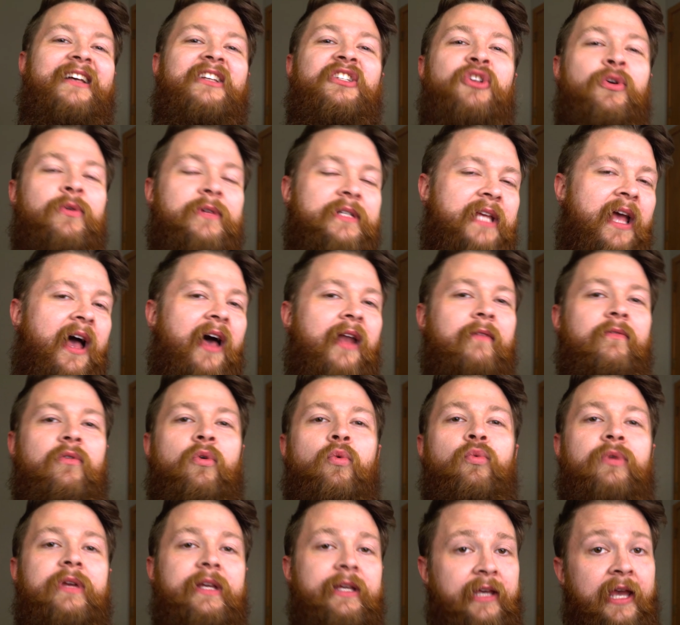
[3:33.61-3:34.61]
So as kind of a
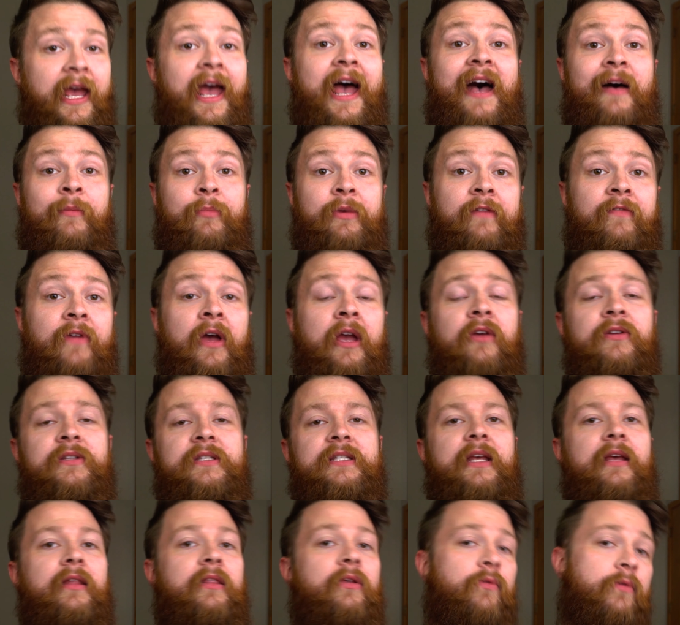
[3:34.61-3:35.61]
recap, if I could
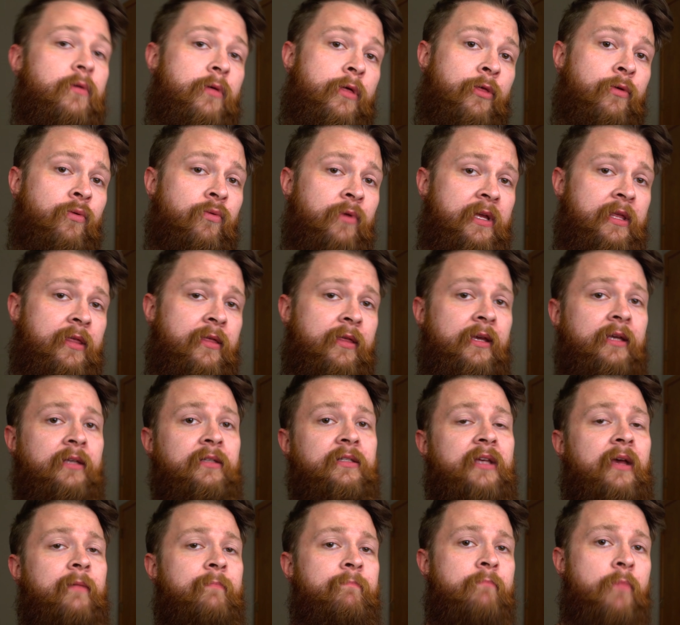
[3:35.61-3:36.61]
say there were 3
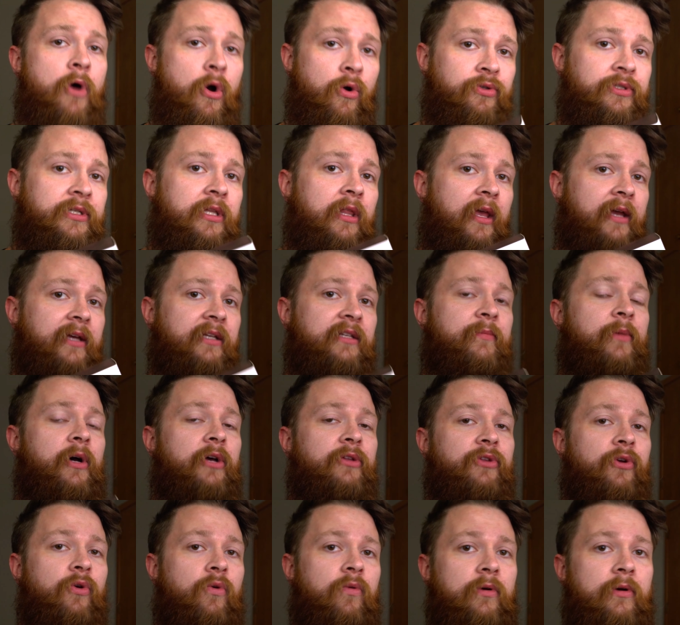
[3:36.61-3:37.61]
things I most liked
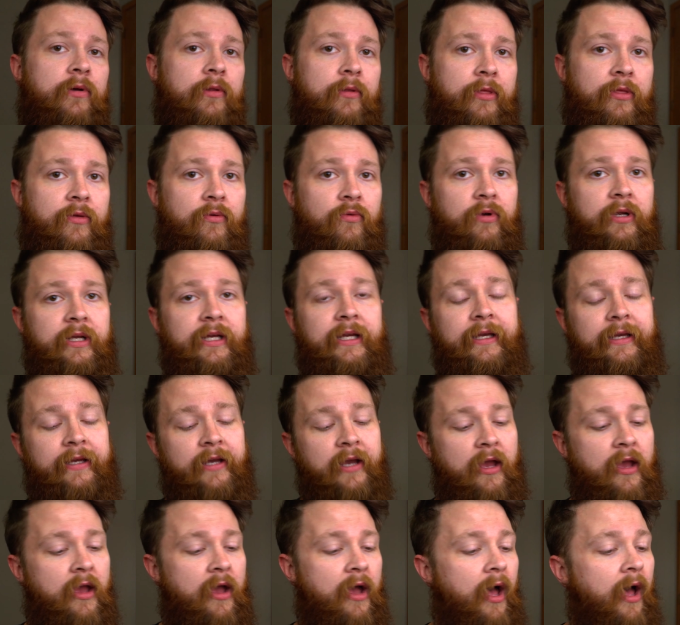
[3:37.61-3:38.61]
about the Kwilt 3,